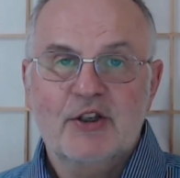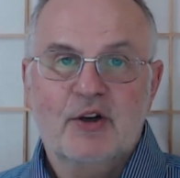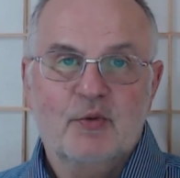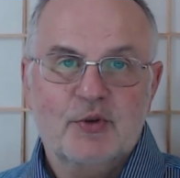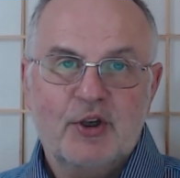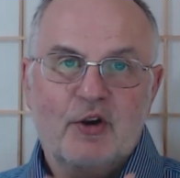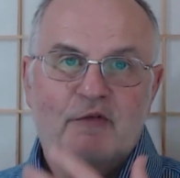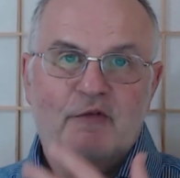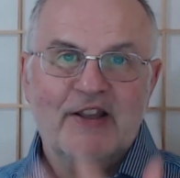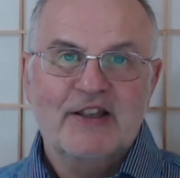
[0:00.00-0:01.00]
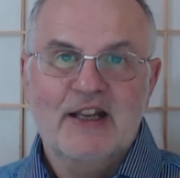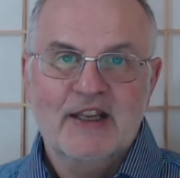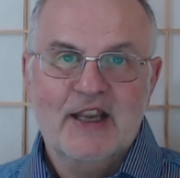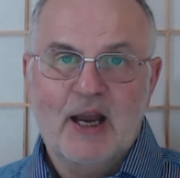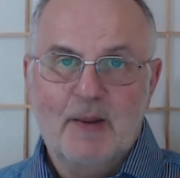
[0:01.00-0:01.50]
And also you've got rental
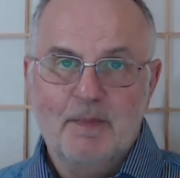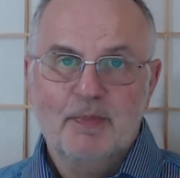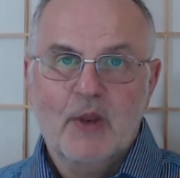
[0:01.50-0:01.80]
income,